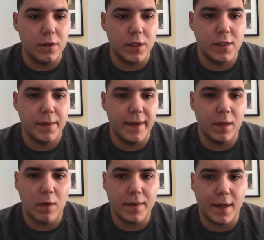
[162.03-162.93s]
just to make the
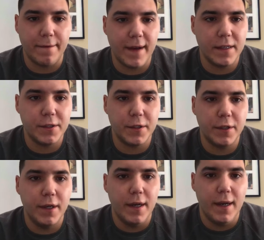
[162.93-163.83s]
website
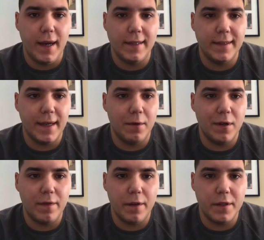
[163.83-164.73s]
faster and to get rid
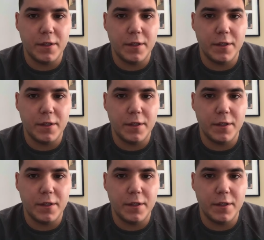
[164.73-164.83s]
of all these